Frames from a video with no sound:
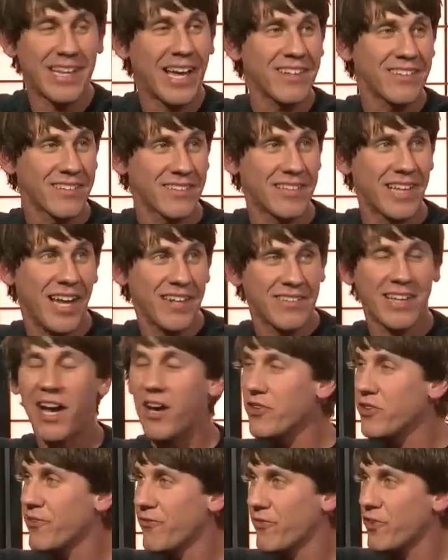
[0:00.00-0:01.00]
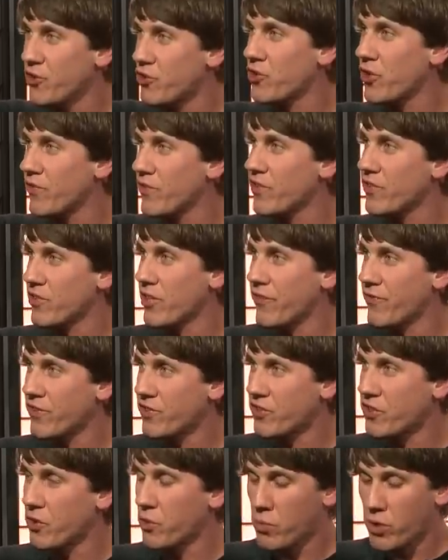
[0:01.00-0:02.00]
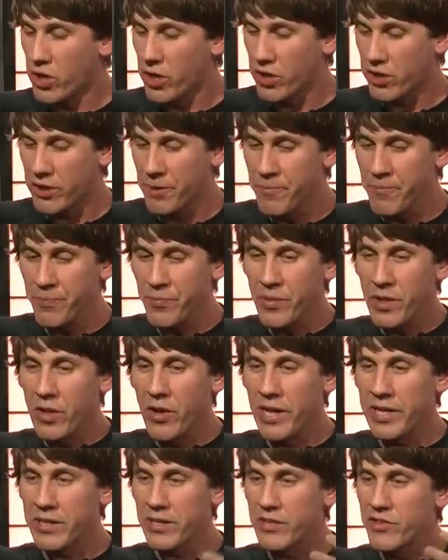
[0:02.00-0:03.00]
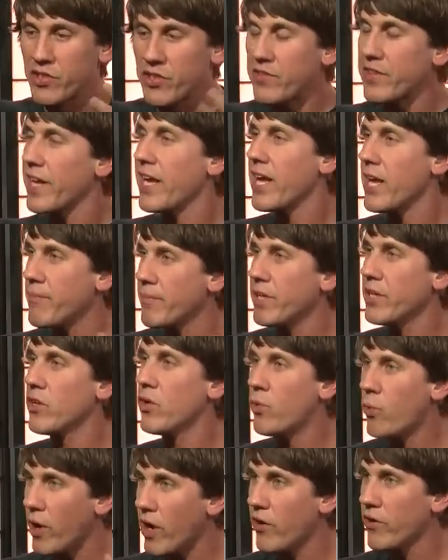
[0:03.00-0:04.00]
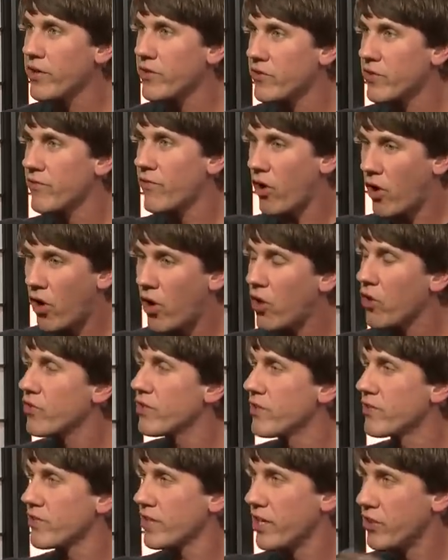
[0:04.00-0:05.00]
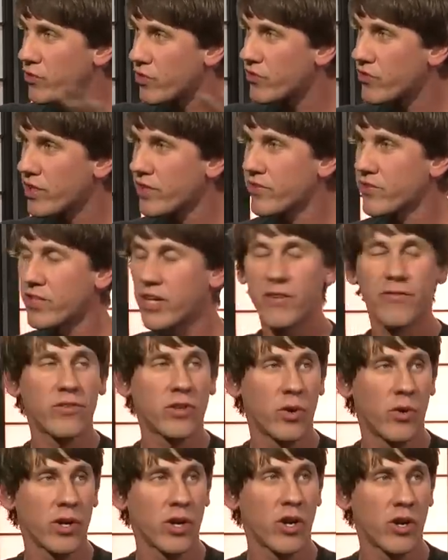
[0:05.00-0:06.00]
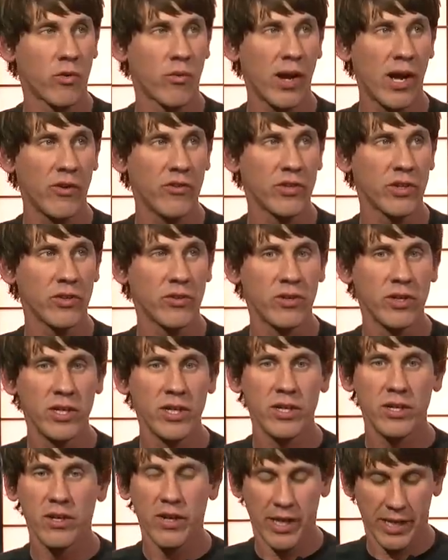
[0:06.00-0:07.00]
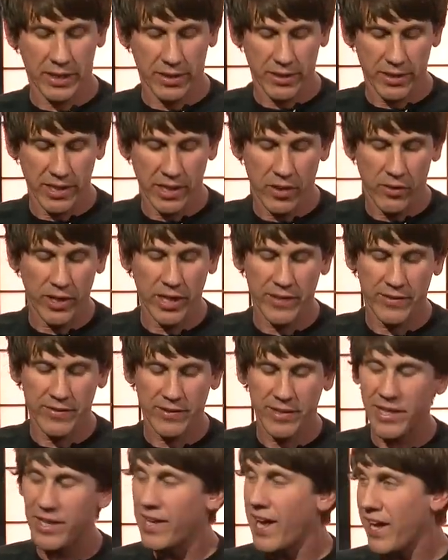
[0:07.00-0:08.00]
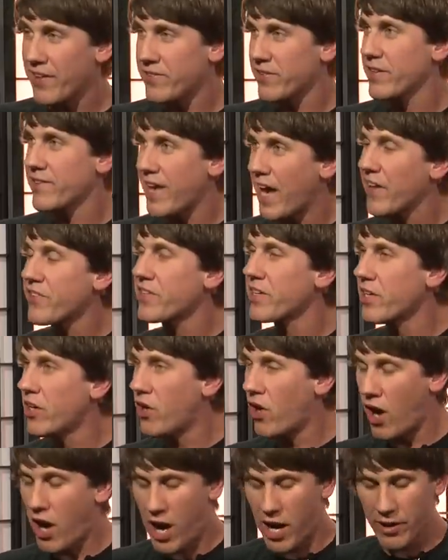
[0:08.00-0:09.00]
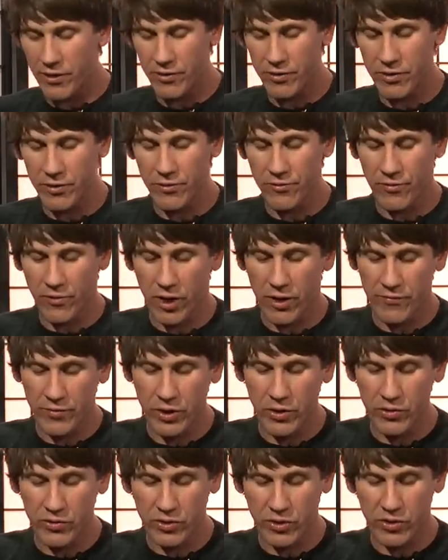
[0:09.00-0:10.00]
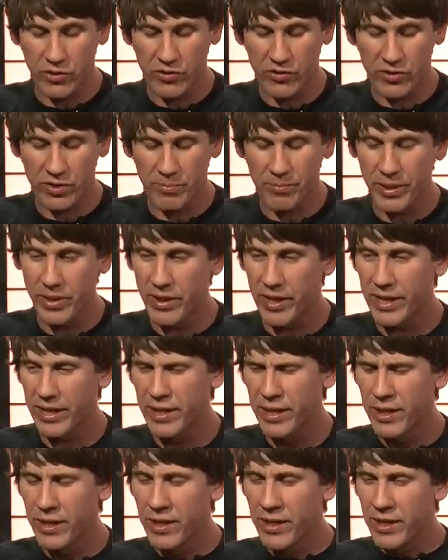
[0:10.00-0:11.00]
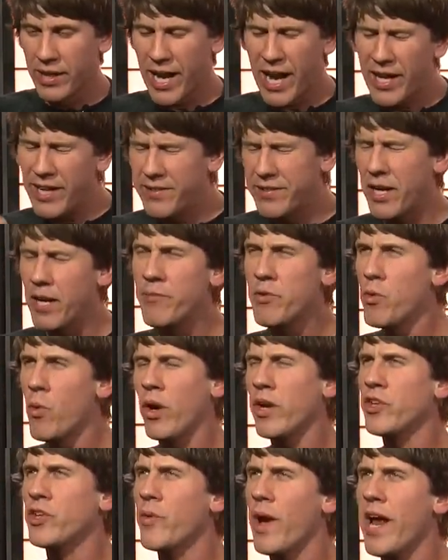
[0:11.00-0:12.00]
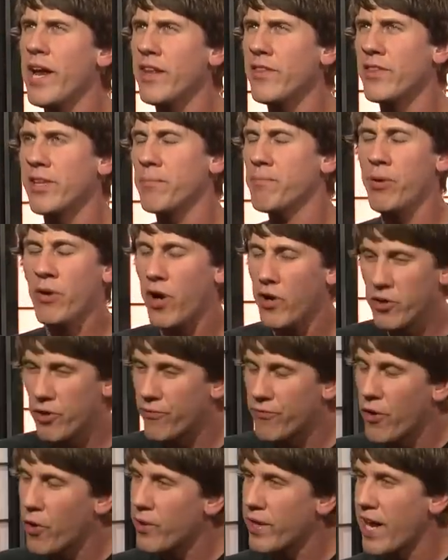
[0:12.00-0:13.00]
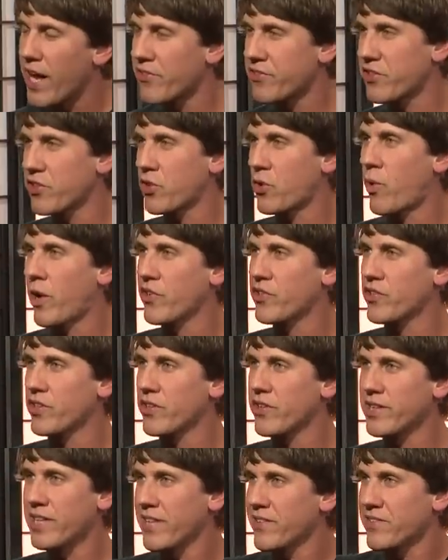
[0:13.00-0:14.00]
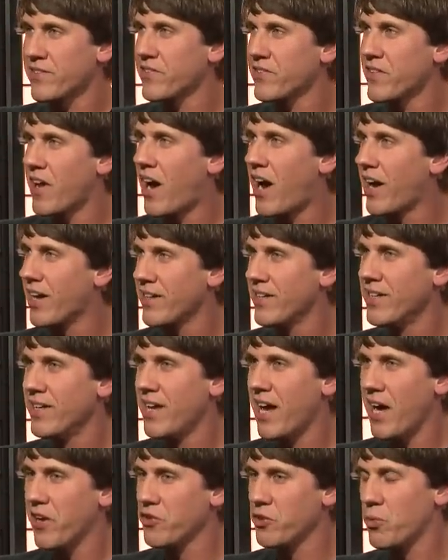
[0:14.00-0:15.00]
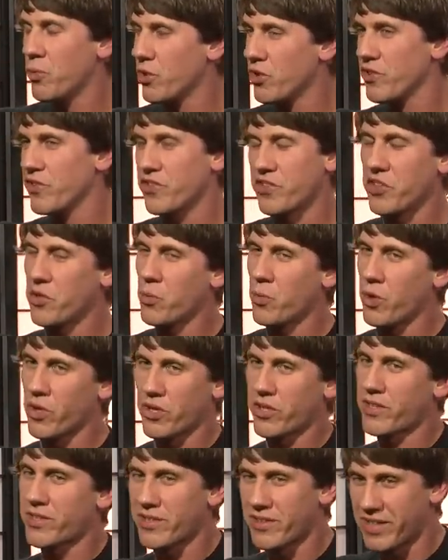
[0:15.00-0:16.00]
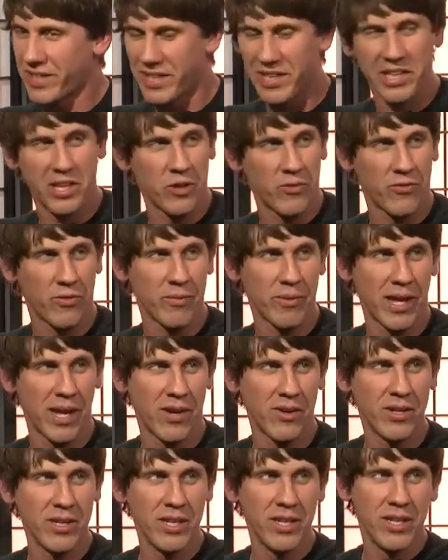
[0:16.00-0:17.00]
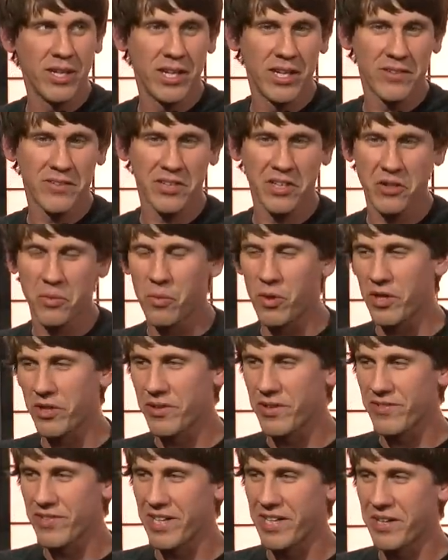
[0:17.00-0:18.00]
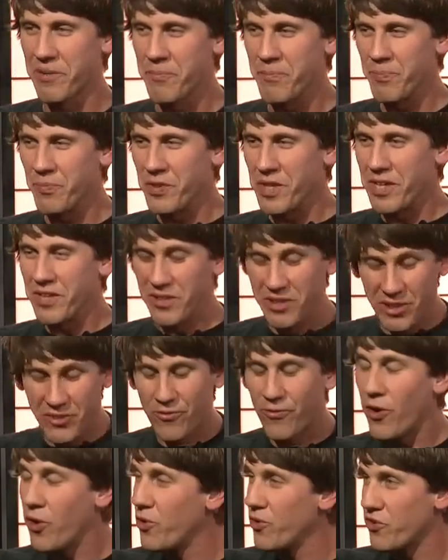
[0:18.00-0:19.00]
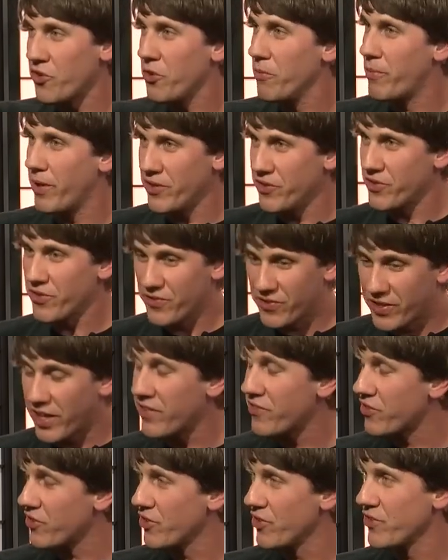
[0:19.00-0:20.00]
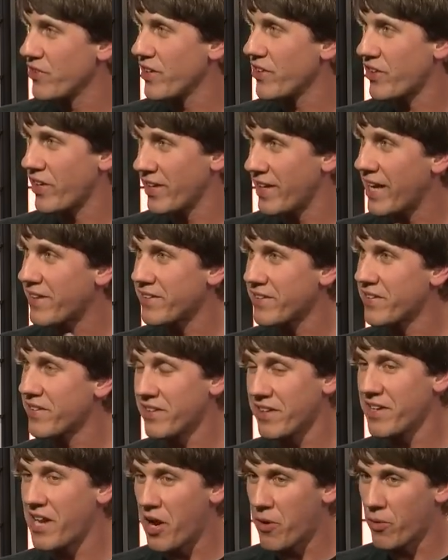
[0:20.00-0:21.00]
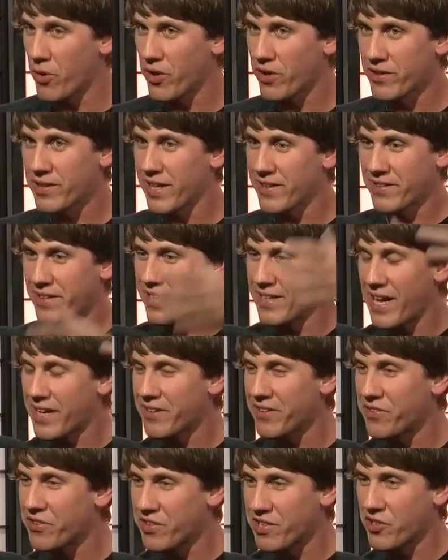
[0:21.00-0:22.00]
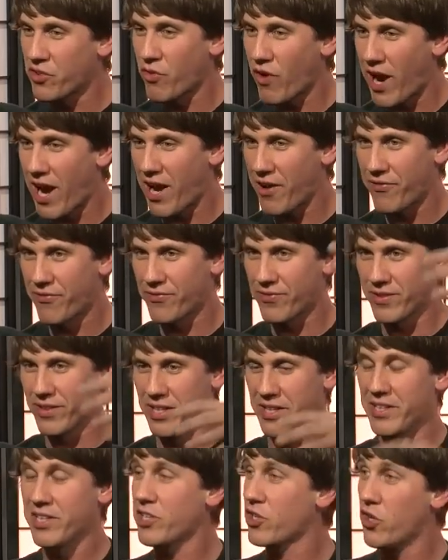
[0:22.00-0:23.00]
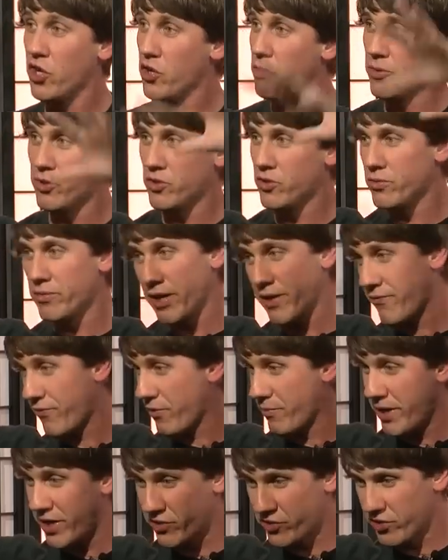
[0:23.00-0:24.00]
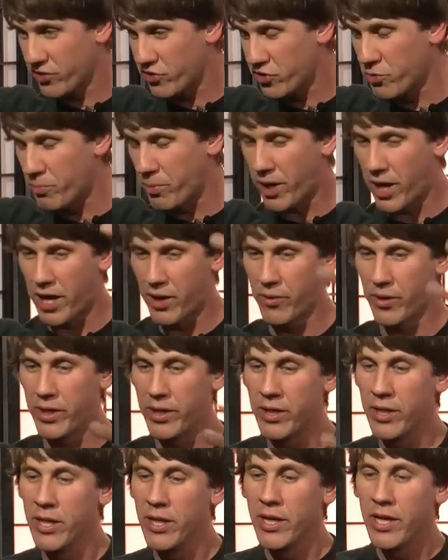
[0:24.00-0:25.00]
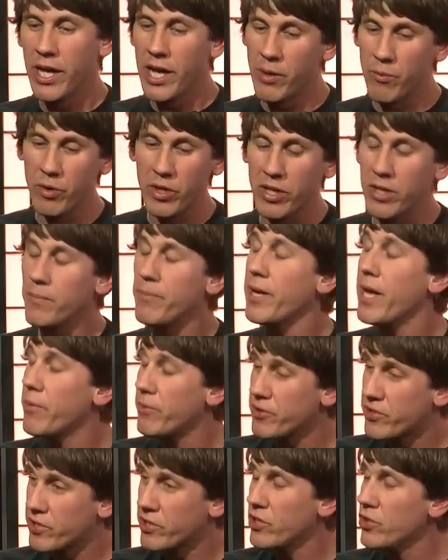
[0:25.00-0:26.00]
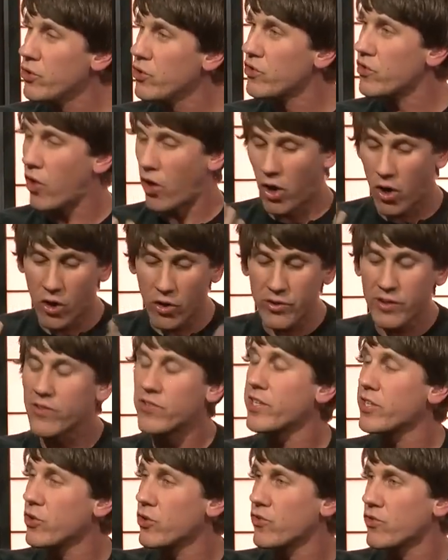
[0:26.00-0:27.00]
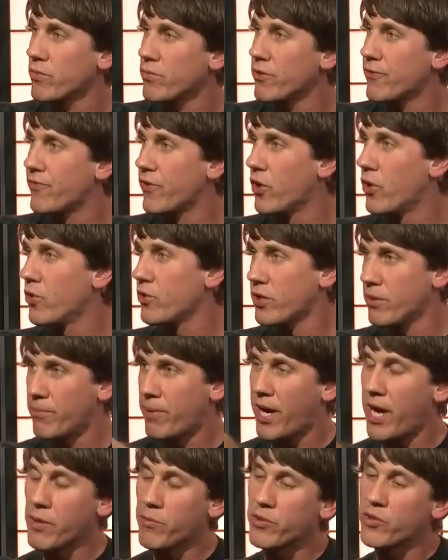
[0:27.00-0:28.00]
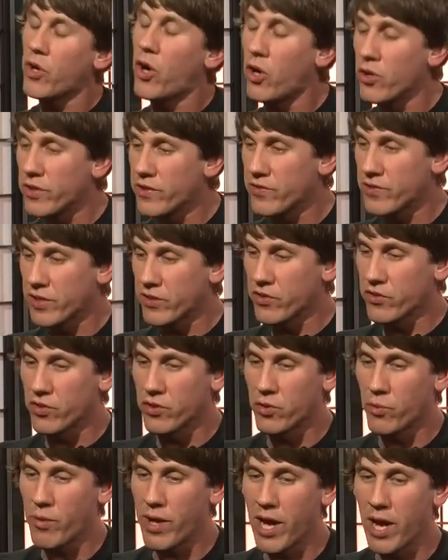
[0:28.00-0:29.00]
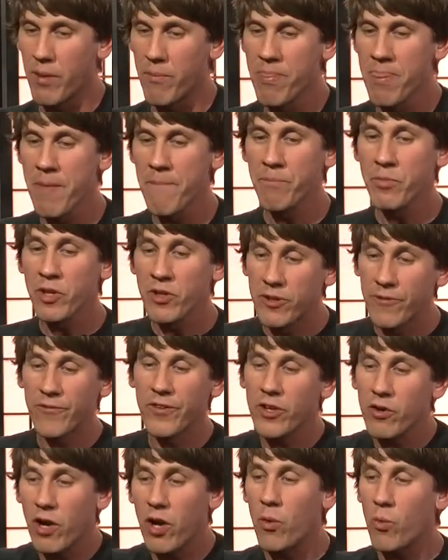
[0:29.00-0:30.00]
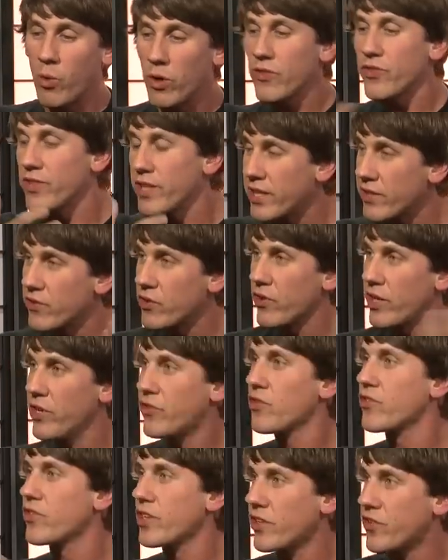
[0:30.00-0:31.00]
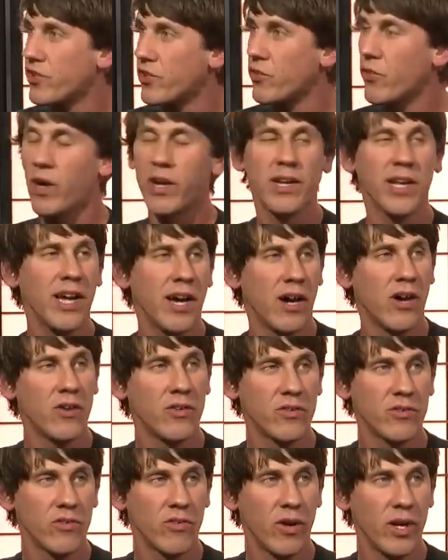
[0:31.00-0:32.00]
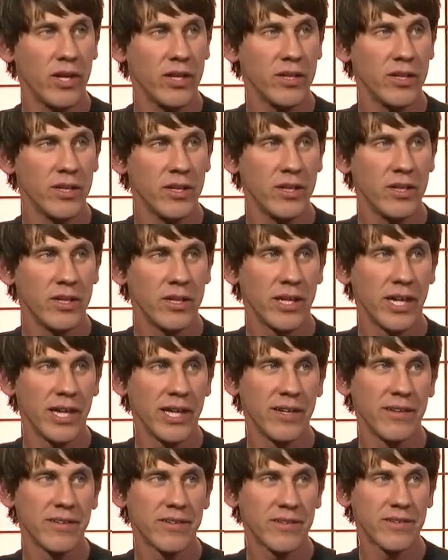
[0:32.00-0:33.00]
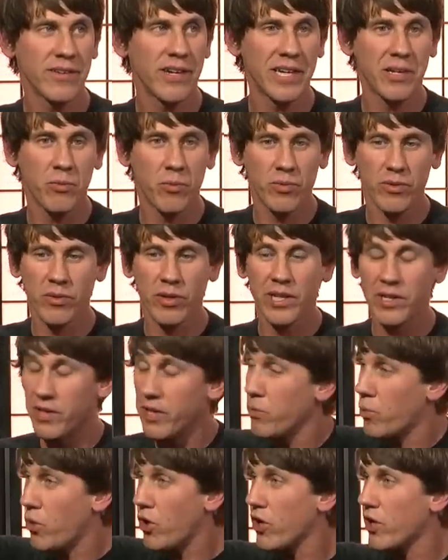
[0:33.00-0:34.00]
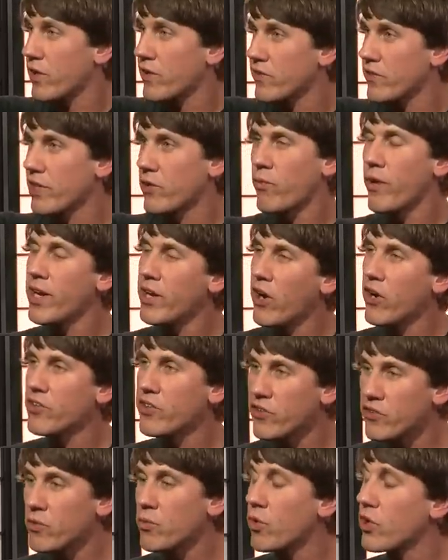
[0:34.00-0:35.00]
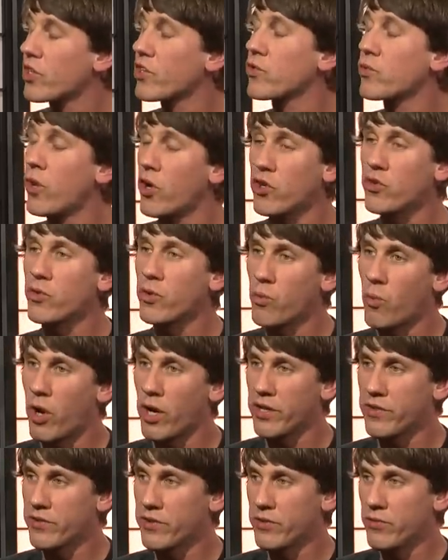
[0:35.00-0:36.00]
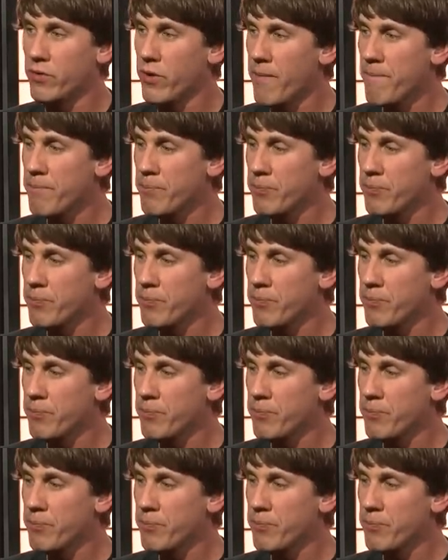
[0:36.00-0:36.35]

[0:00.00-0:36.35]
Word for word: That's that's how the future of this stuff is going to work like just ambient awareness of all this interesting stuff going on around you. Mm-hmm. Like, you know, it's, it asks, it's asking a lot of users to be like, anytime you want to do anything, pull out your phone and ask it a question. Like that's just not how the world is going to work like a year from now. Right. It's going to work. It's like these phones are a bunch of sensors that are connected to the network, that's connected to the graph and the global information superhighway. And we're going to be able to use all the signals from the phone combined with all the signals on the web to figure out what things are interesting to you right now. That's right? interesting. And like it, it, works. Like radar doesn't work as well as we want it to.